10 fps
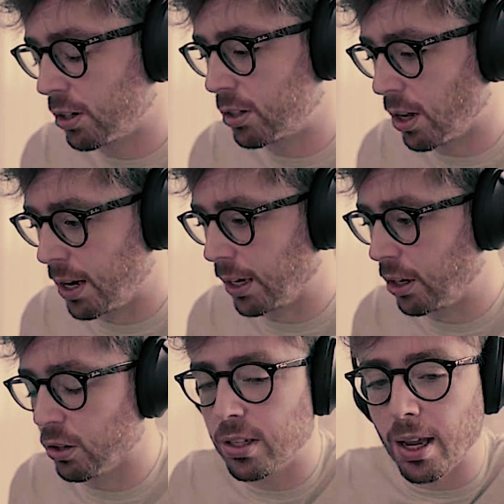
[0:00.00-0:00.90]
stunning,
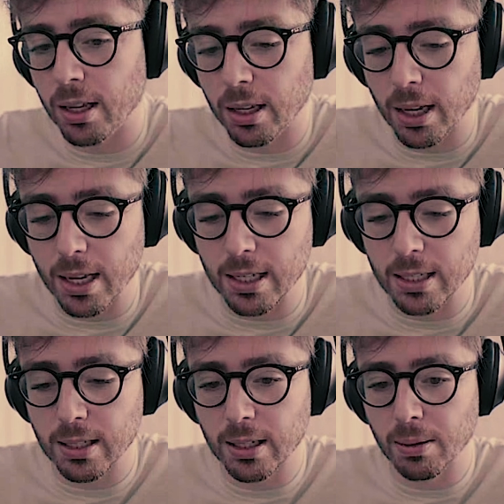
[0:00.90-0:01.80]
you're saying,
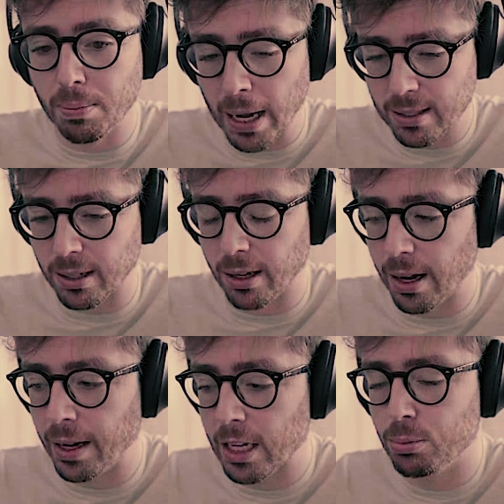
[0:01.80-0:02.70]
is better,
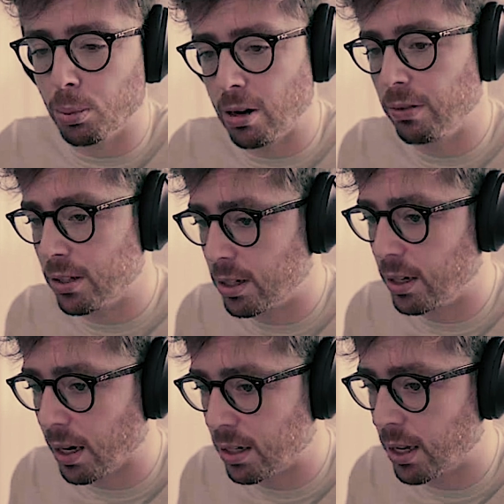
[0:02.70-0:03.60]
and that's more prevalent in the
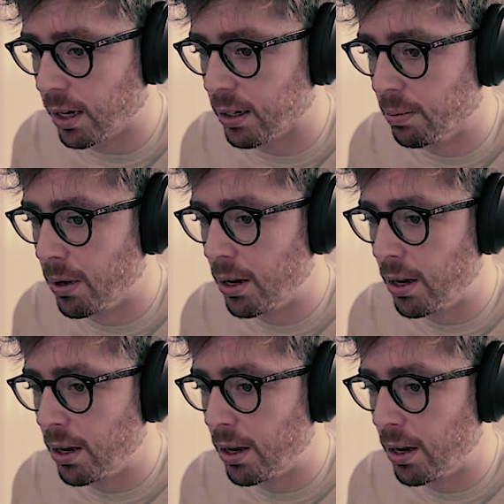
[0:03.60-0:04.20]
United Kingdom.